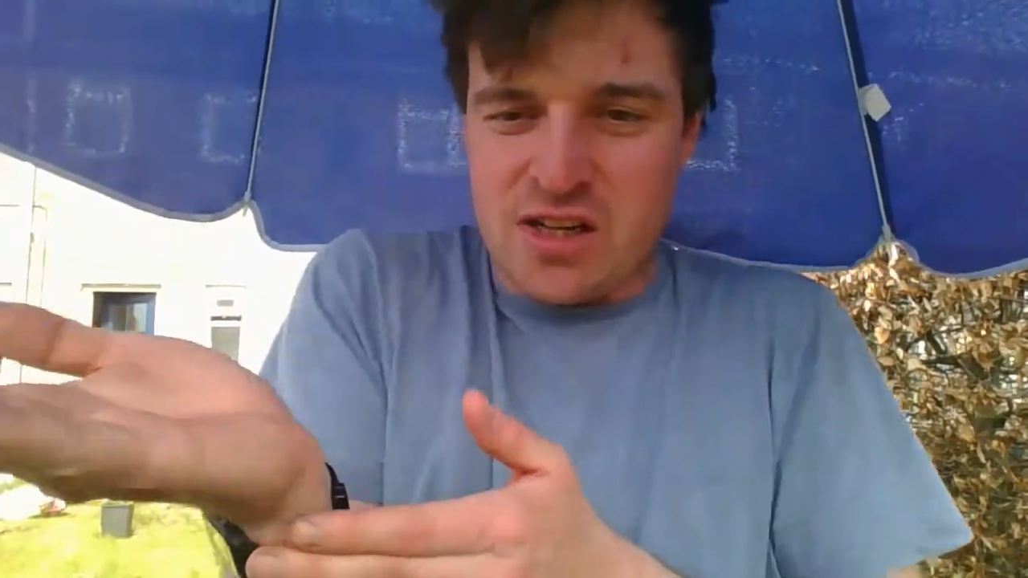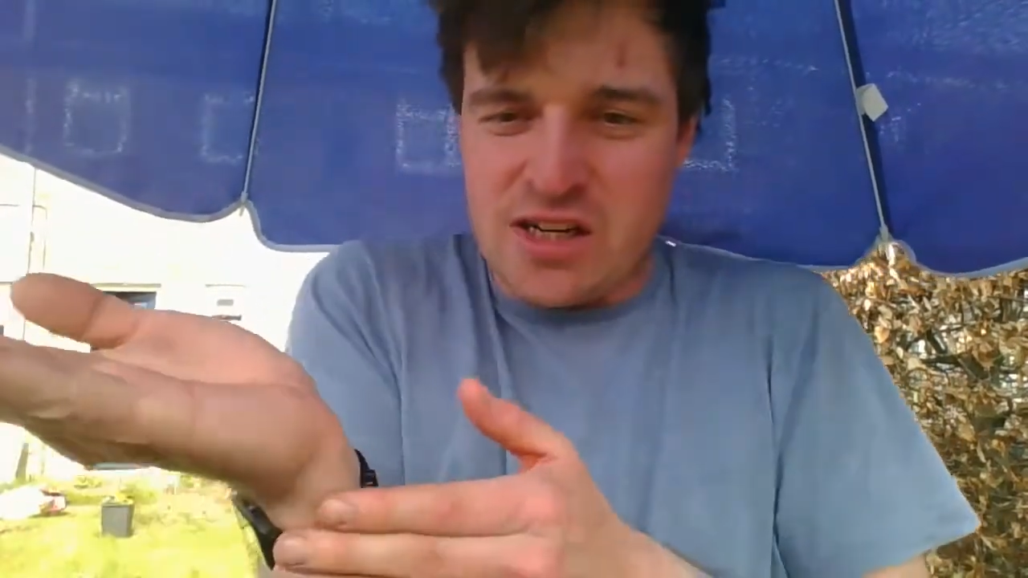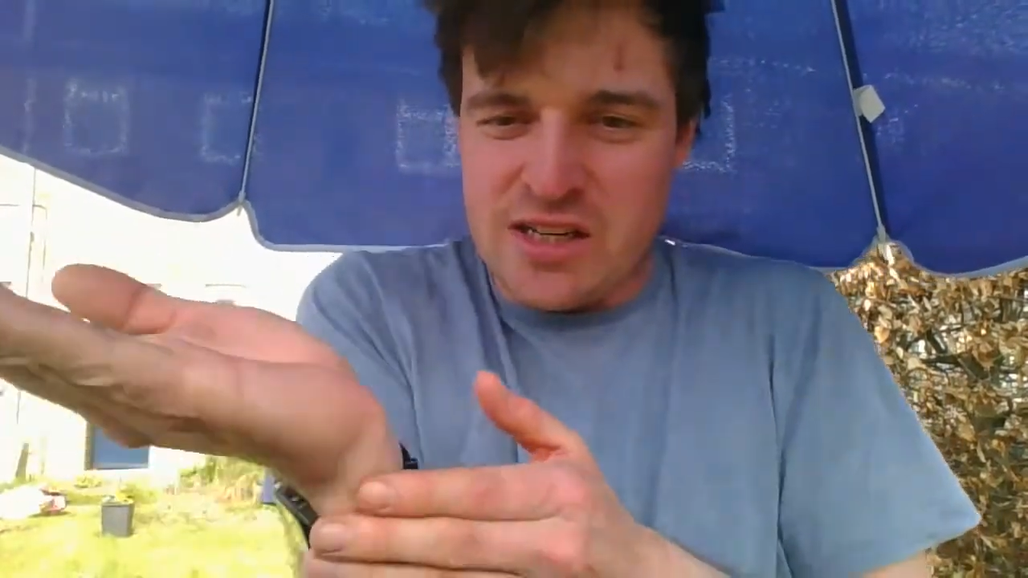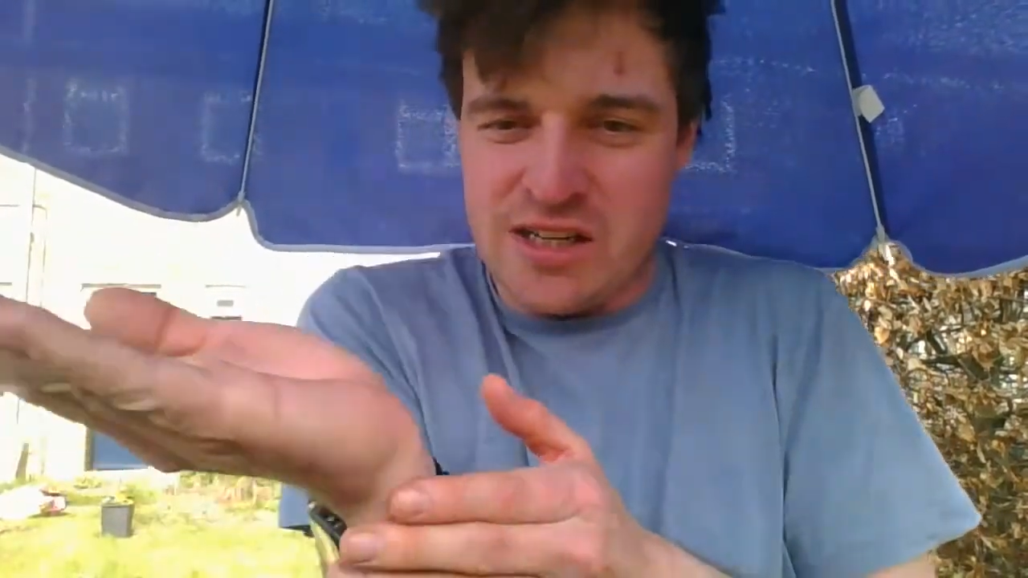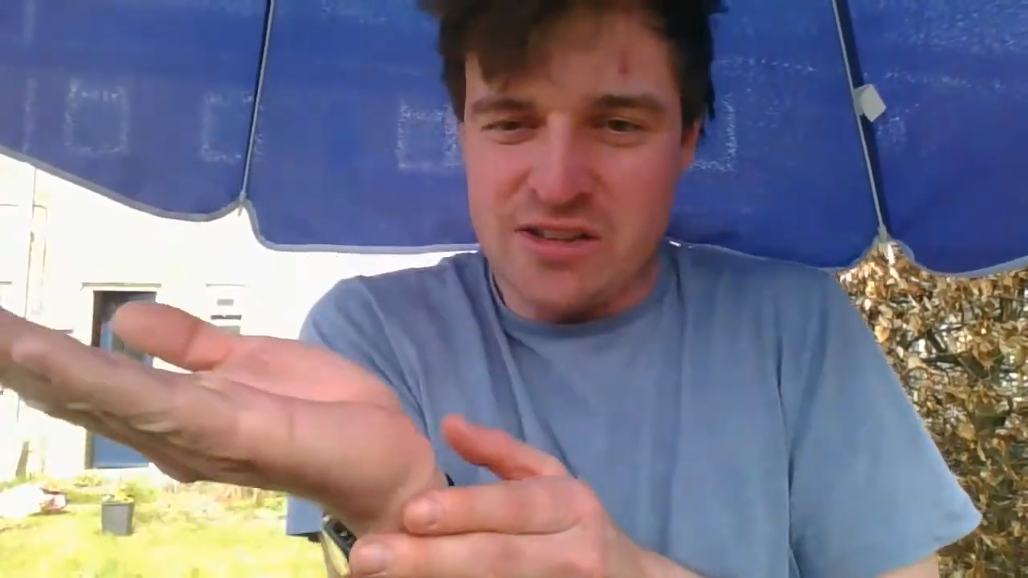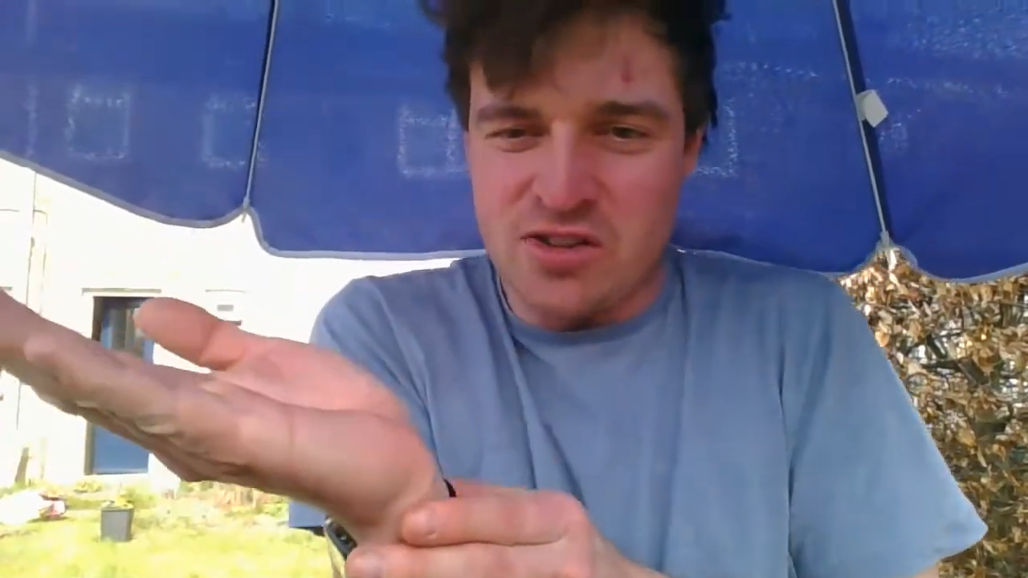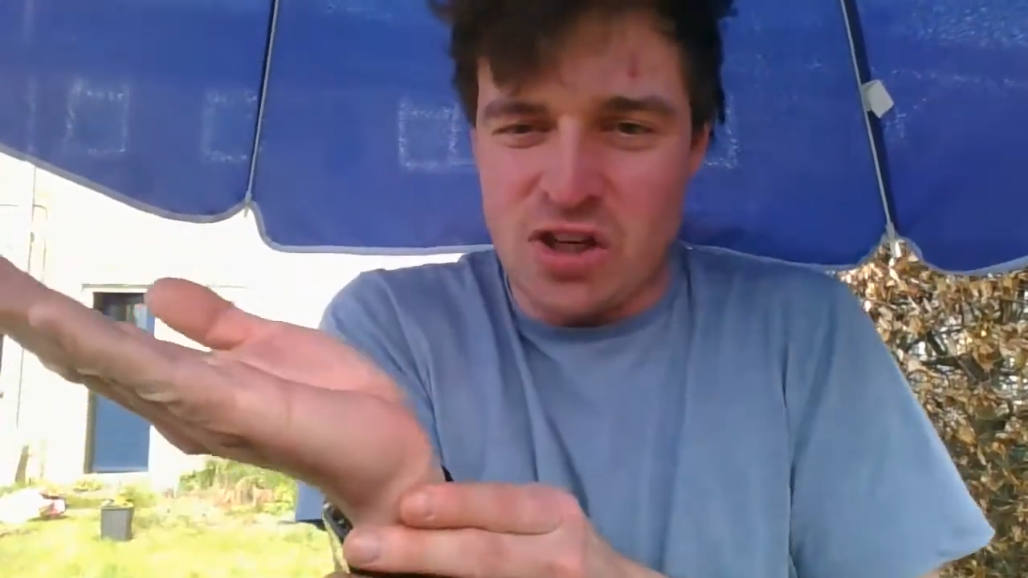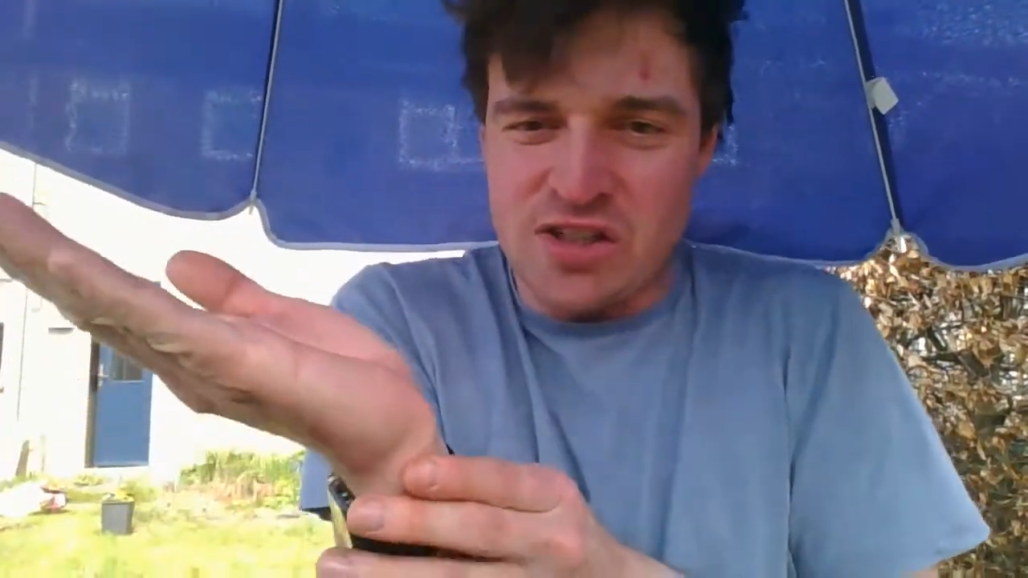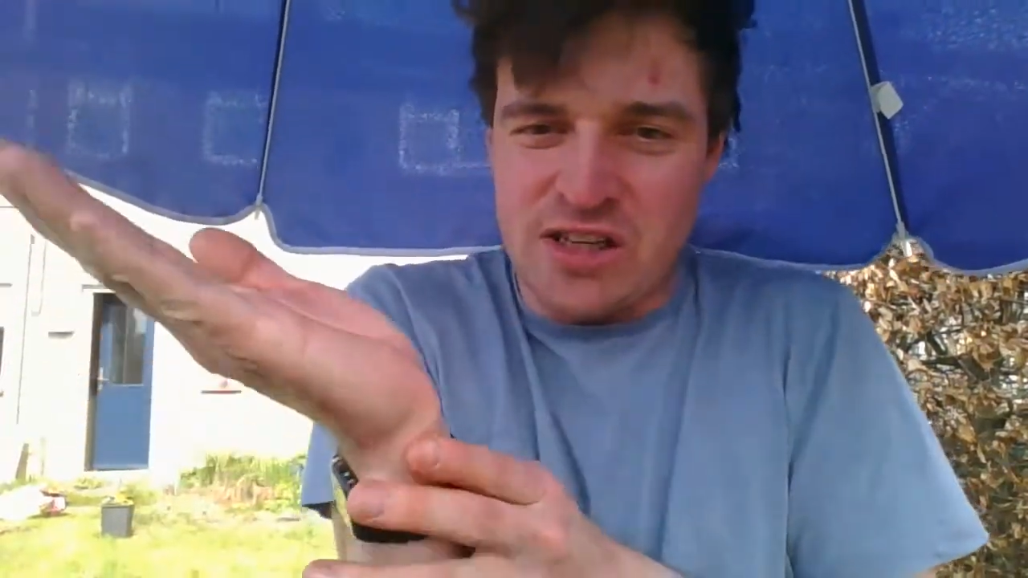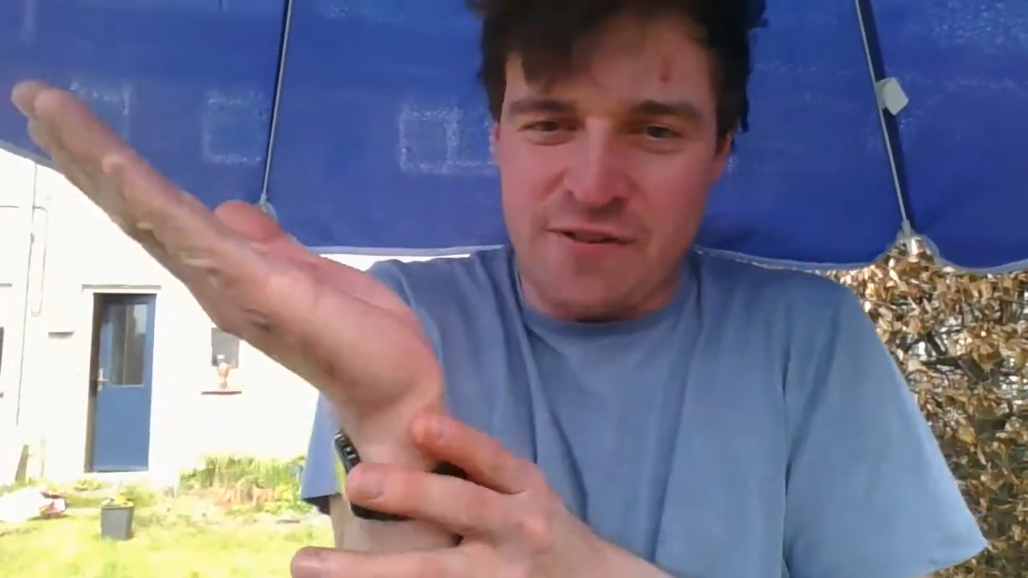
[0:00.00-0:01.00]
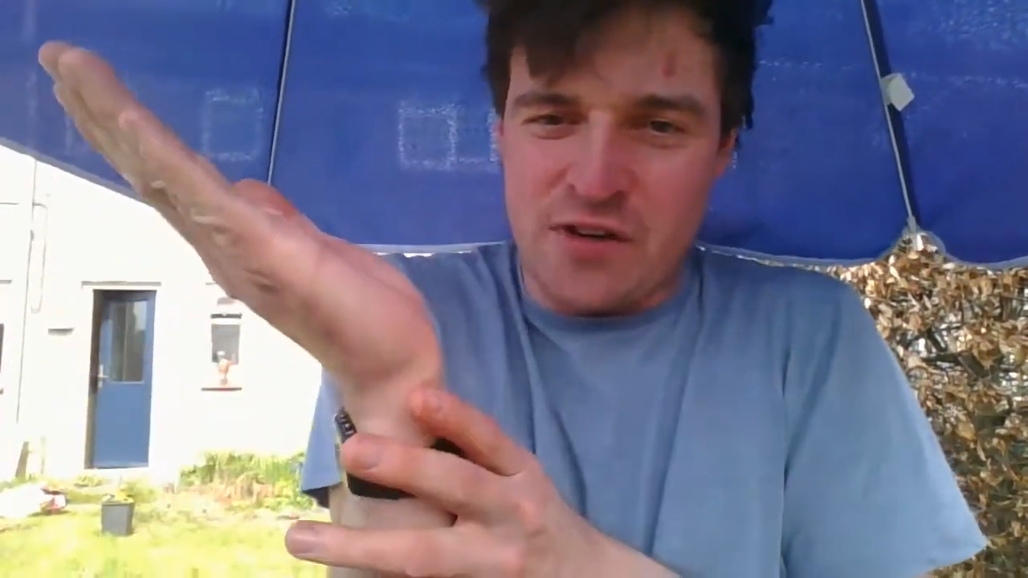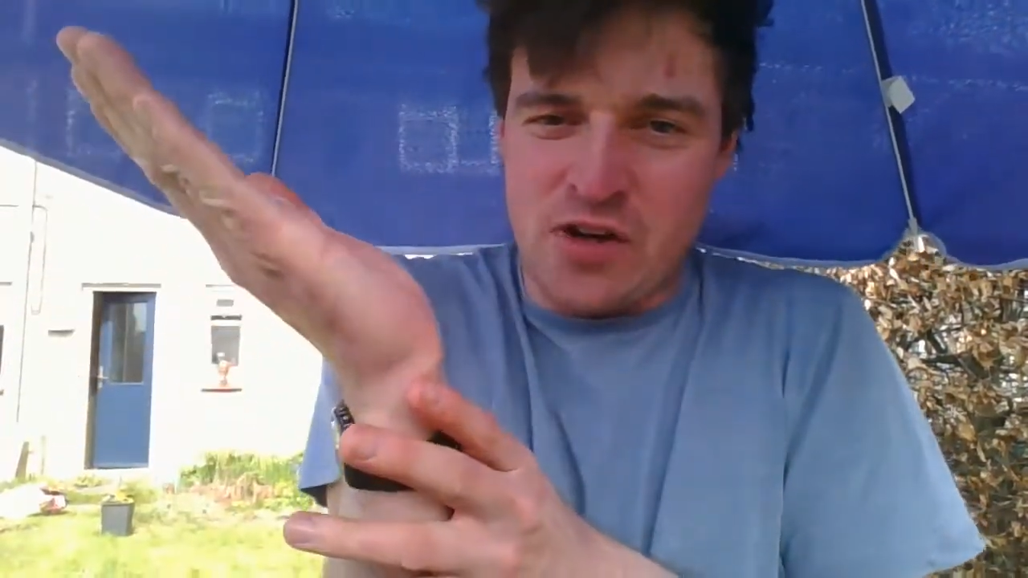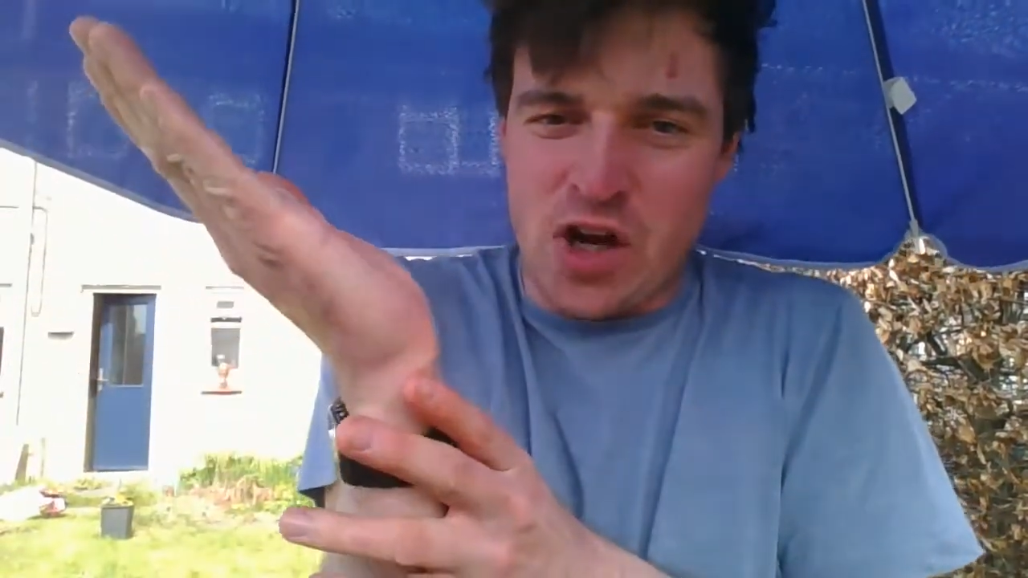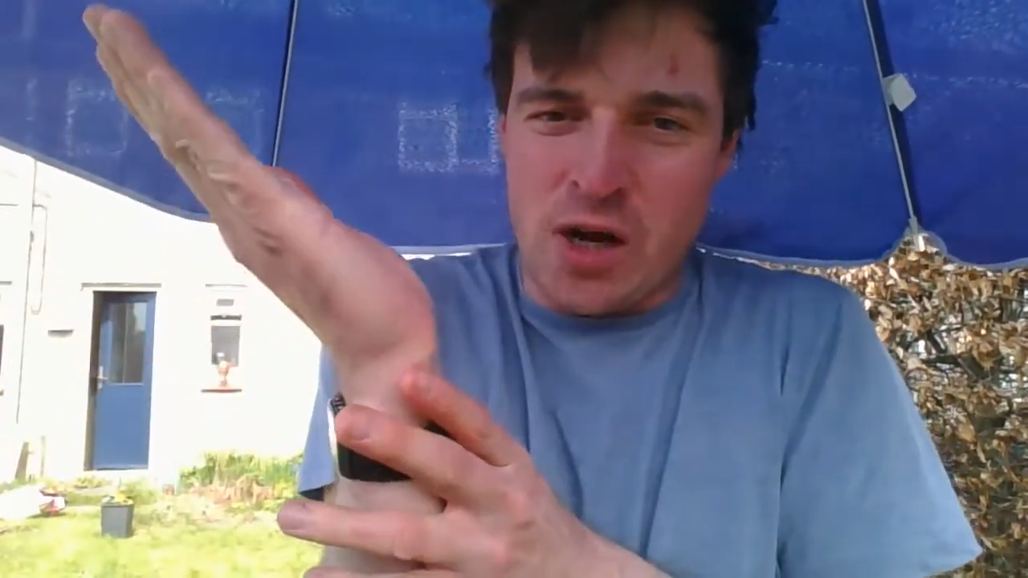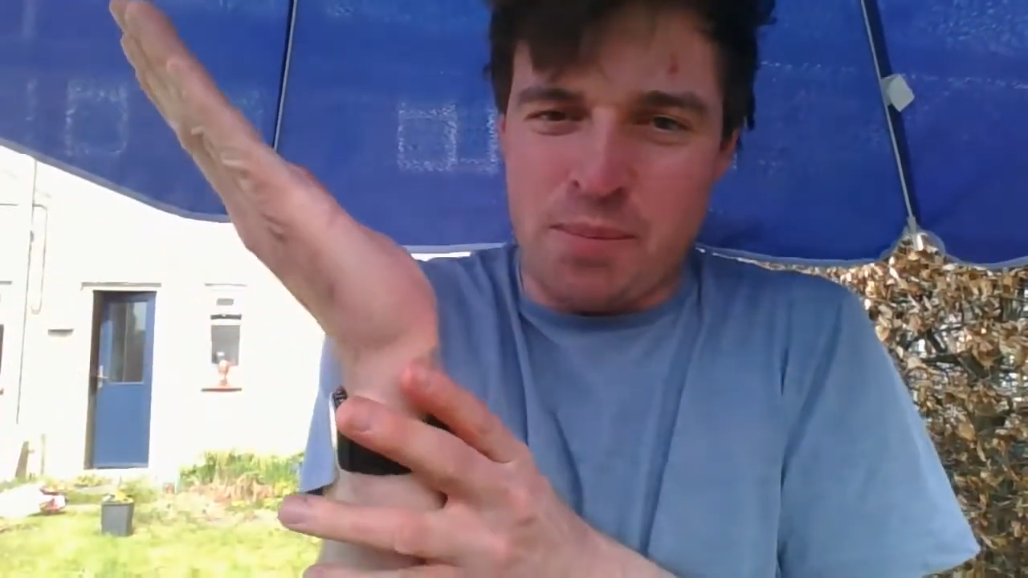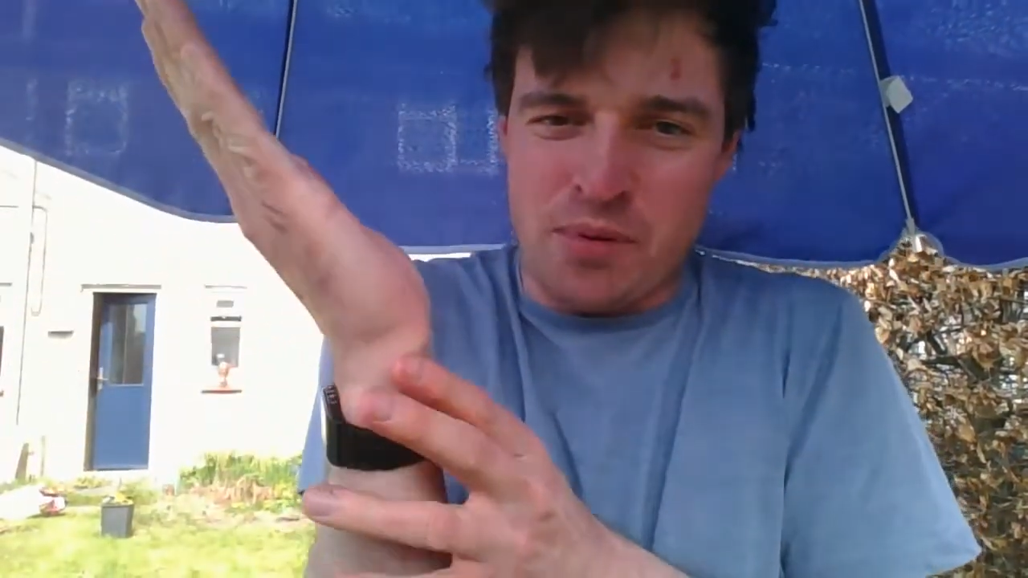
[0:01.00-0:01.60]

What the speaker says: and then it starts lifting up